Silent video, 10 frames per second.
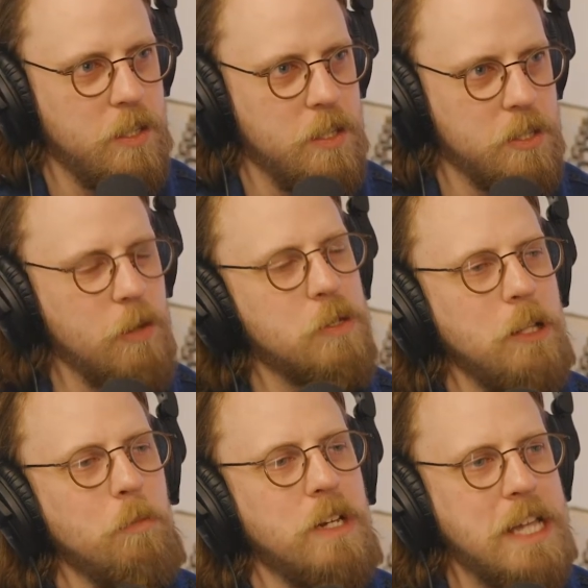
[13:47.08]
So there was a
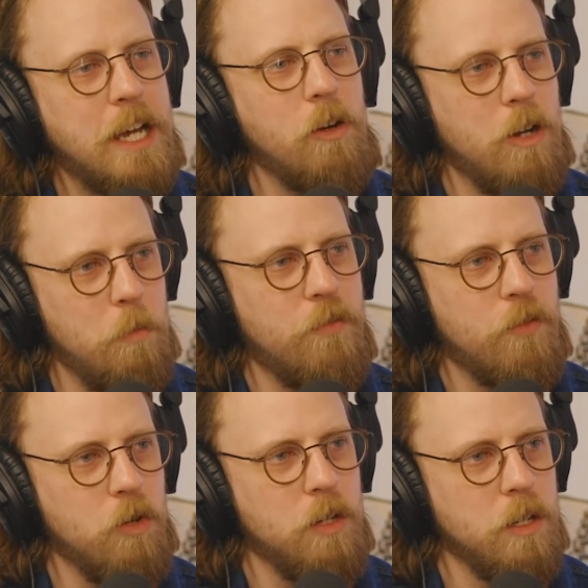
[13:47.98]
little bit of that going on
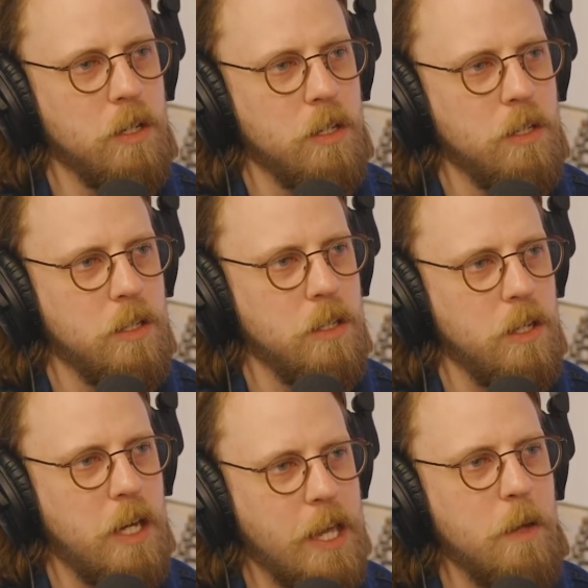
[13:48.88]
before
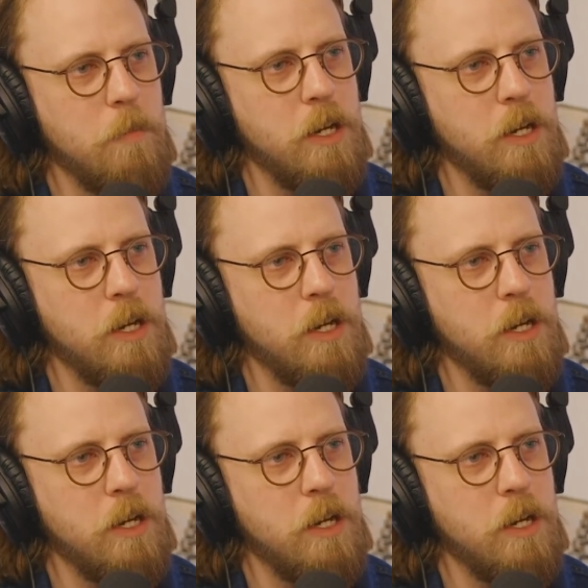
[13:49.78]
I came